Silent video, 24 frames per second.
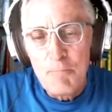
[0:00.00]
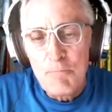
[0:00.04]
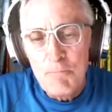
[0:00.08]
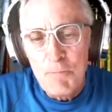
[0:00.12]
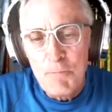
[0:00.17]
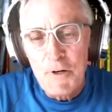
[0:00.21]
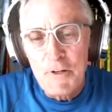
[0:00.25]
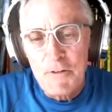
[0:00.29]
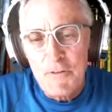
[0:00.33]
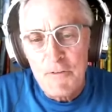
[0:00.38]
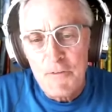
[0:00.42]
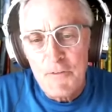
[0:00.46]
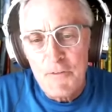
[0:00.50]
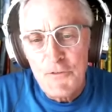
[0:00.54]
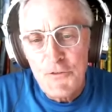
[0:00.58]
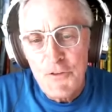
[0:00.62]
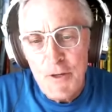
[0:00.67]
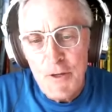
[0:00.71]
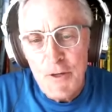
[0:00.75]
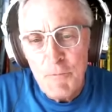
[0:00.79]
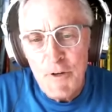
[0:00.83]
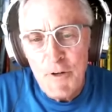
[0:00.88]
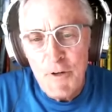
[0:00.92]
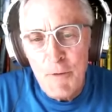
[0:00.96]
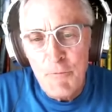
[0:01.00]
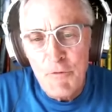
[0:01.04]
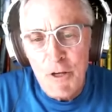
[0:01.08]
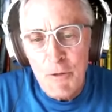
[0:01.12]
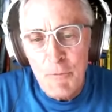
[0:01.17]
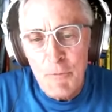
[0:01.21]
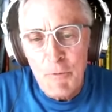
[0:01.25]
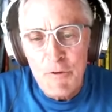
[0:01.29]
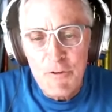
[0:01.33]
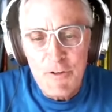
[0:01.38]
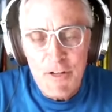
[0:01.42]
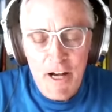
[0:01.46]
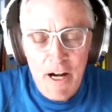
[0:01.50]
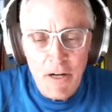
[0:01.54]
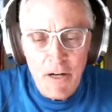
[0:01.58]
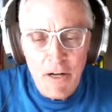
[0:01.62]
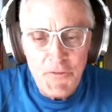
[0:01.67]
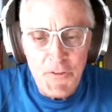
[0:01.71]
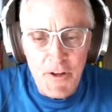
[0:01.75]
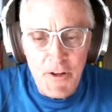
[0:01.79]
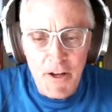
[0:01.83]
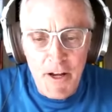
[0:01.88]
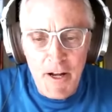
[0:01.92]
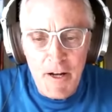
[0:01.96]
But sometimes I would
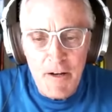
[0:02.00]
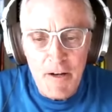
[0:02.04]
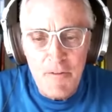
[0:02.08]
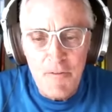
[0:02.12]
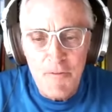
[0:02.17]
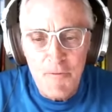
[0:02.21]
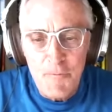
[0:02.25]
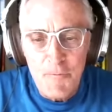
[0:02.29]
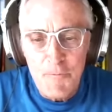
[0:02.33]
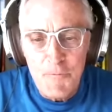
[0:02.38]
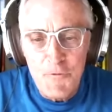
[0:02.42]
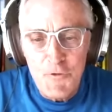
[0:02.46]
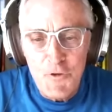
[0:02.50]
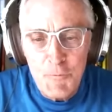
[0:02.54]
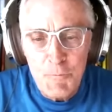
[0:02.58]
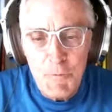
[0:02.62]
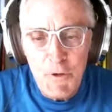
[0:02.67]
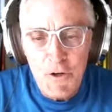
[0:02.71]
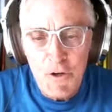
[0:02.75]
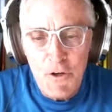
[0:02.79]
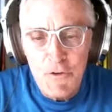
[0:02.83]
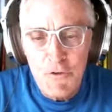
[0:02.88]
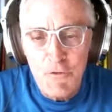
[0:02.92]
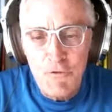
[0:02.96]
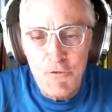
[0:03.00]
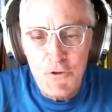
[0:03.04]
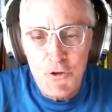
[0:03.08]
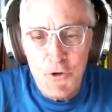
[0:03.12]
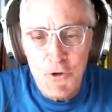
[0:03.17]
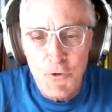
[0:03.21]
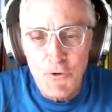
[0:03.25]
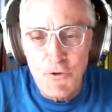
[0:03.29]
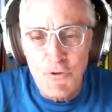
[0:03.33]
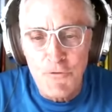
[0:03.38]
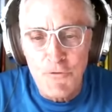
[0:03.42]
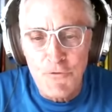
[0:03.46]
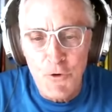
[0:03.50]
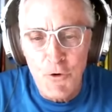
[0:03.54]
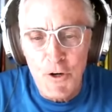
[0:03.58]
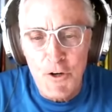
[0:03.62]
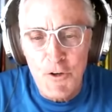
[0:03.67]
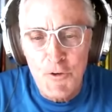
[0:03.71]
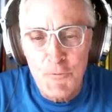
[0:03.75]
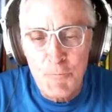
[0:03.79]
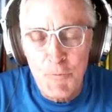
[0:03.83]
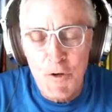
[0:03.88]
doubt that just because of tone of voice.